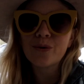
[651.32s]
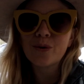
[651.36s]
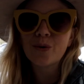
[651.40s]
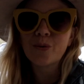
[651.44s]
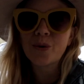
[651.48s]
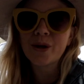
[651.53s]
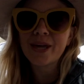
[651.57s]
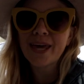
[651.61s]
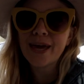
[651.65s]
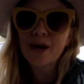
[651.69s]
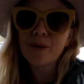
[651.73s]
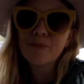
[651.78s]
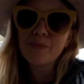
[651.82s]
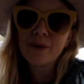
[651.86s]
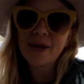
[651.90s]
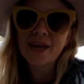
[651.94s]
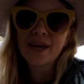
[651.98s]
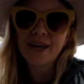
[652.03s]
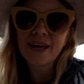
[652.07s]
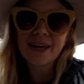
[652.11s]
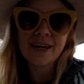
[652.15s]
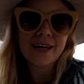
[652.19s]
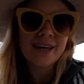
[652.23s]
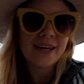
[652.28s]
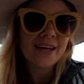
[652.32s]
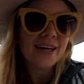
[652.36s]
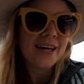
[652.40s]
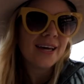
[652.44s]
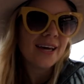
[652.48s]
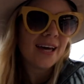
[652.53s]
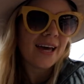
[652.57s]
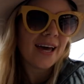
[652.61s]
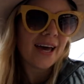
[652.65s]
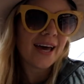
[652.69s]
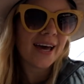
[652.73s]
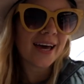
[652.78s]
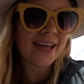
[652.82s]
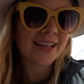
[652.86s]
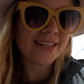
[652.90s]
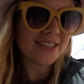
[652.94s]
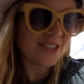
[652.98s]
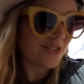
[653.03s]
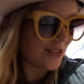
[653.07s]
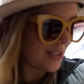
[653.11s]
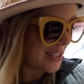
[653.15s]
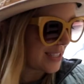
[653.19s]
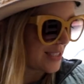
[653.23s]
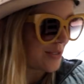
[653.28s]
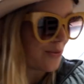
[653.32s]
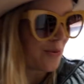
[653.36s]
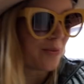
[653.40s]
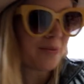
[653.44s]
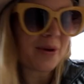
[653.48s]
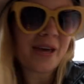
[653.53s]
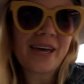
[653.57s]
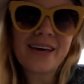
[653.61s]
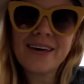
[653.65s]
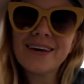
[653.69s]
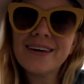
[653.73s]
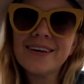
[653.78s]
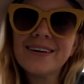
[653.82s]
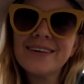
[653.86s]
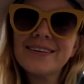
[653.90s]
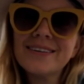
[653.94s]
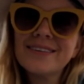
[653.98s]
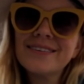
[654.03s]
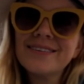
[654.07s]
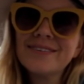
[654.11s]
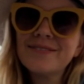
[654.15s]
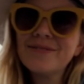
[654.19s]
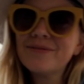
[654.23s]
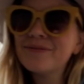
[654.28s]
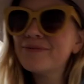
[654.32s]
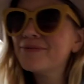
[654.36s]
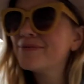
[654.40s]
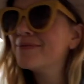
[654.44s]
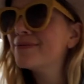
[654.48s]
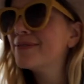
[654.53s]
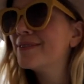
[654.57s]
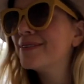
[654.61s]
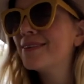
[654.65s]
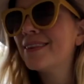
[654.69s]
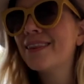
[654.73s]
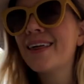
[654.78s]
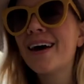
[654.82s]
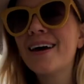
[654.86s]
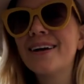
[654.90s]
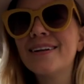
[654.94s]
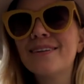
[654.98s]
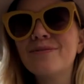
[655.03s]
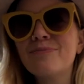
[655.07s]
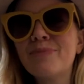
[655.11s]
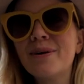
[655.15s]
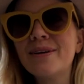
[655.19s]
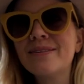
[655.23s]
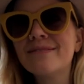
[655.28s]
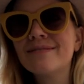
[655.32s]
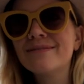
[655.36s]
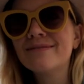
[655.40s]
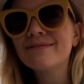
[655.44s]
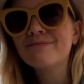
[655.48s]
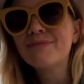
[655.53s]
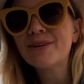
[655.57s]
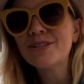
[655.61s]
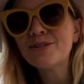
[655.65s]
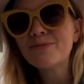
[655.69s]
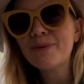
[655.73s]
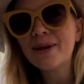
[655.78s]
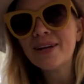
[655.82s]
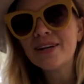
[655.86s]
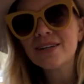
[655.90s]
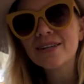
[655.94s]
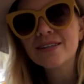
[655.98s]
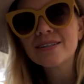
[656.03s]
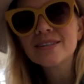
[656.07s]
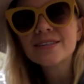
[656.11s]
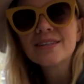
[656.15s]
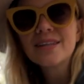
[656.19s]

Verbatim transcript: when we're camping end. So this will make that but much better.